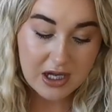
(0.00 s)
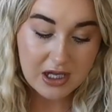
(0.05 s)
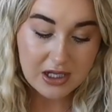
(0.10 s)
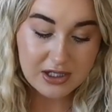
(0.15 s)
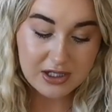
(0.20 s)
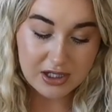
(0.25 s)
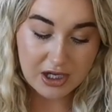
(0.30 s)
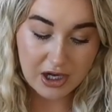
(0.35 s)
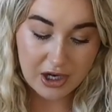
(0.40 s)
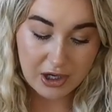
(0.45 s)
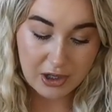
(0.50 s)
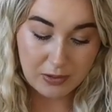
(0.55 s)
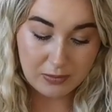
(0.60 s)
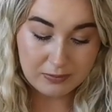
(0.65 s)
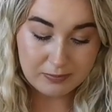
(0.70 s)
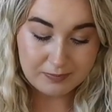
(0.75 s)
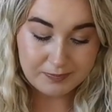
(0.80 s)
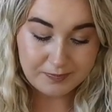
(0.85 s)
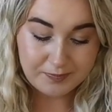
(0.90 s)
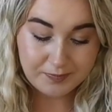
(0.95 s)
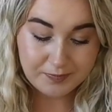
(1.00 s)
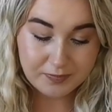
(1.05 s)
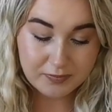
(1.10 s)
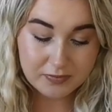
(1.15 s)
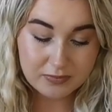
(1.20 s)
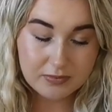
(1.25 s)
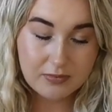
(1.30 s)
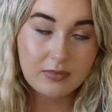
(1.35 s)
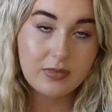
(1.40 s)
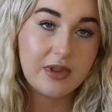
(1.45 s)
So
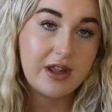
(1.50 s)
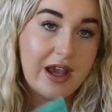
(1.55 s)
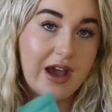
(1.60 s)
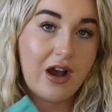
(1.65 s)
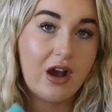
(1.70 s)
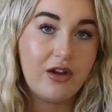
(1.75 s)
yeah,